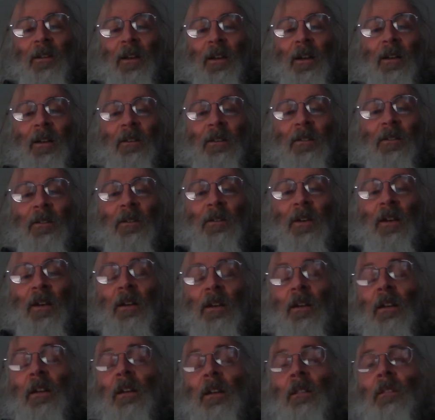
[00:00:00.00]
And
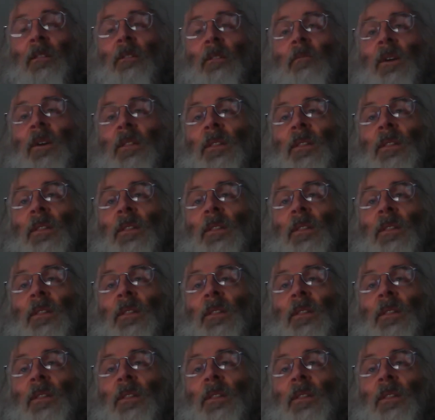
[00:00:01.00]
the one